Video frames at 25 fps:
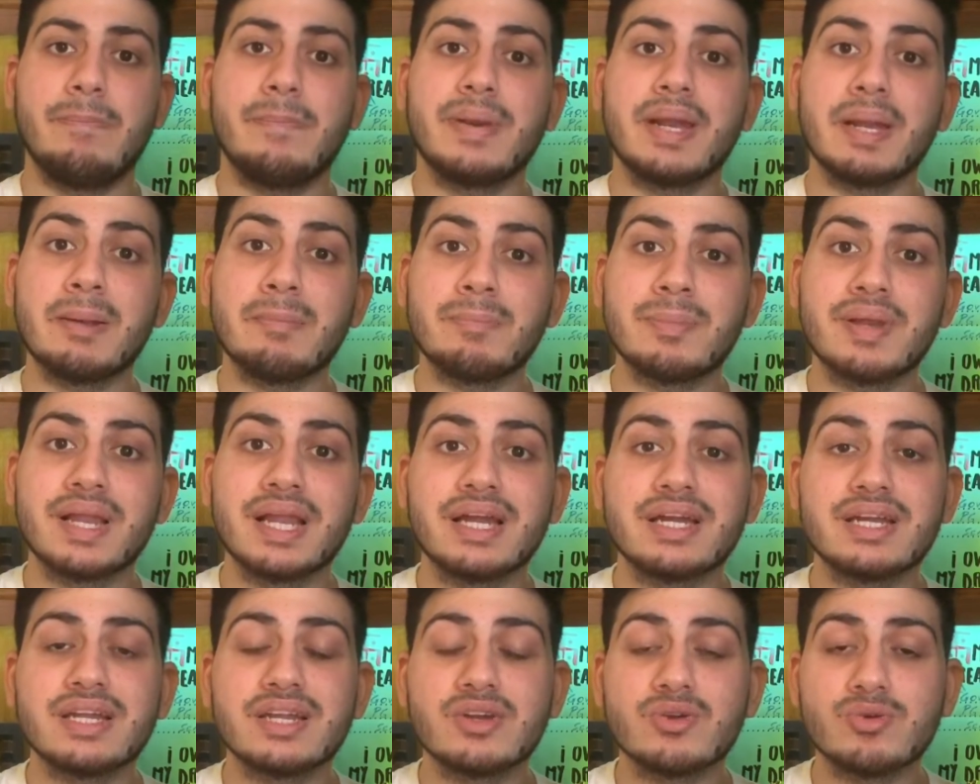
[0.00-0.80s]
prep
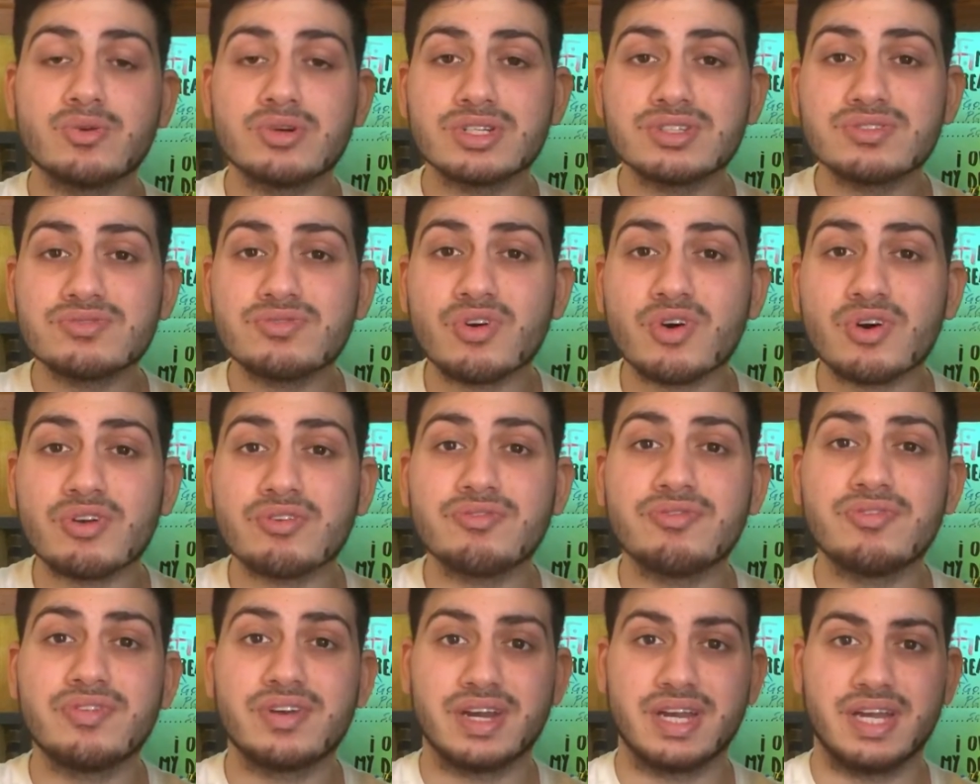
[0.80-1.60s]
ladder notes for
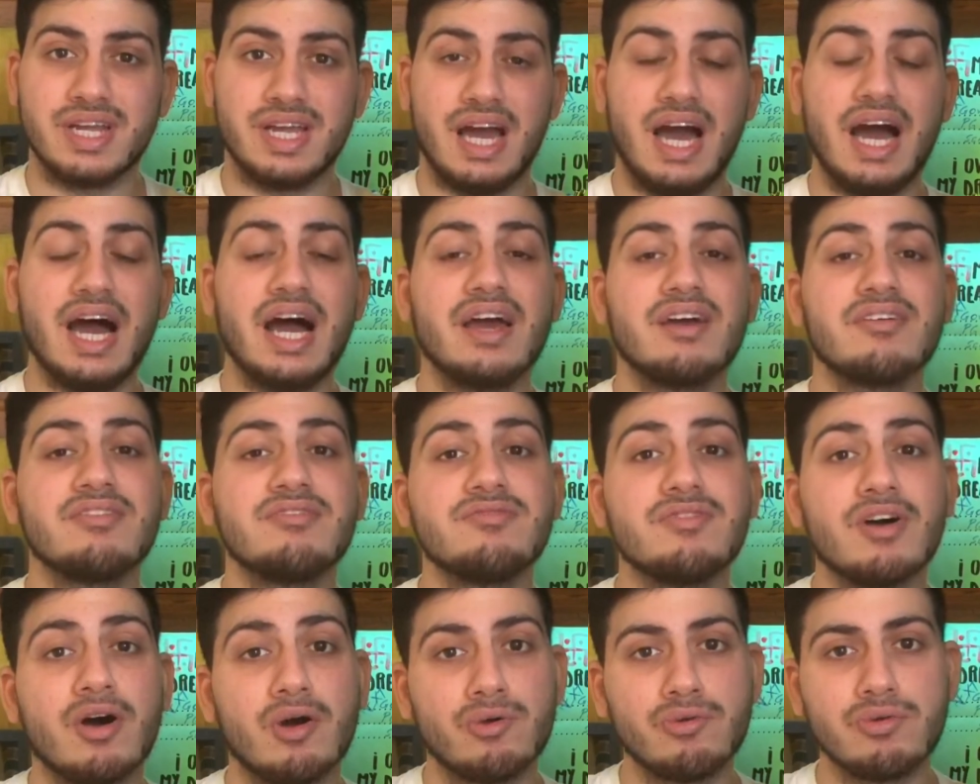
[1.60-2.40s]
free i
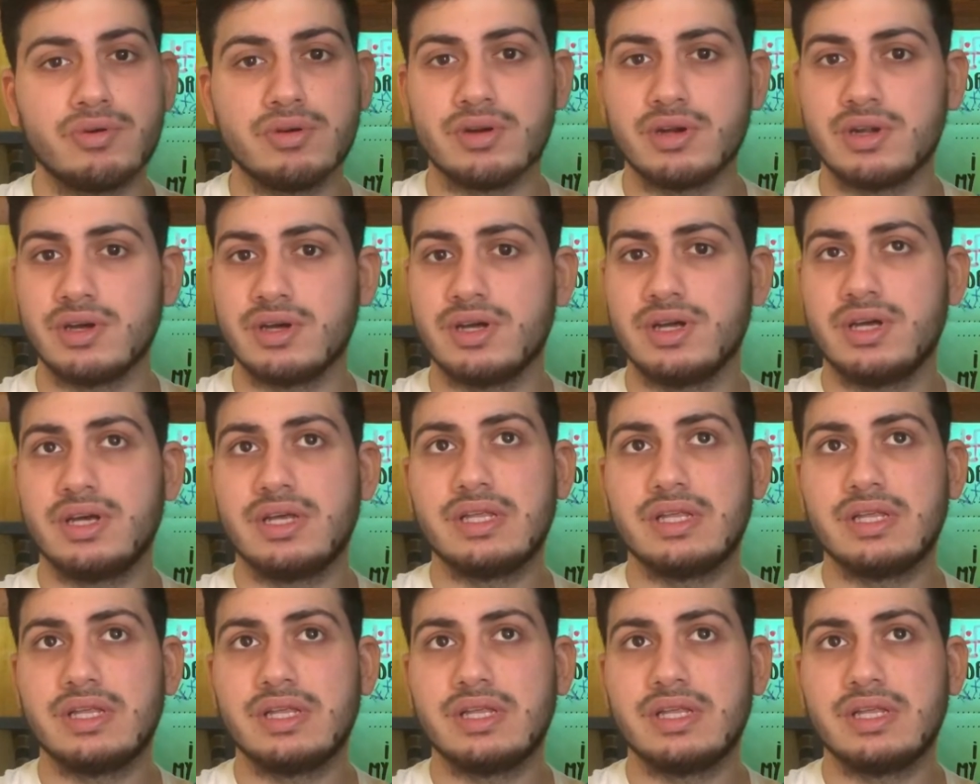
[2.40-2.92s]
found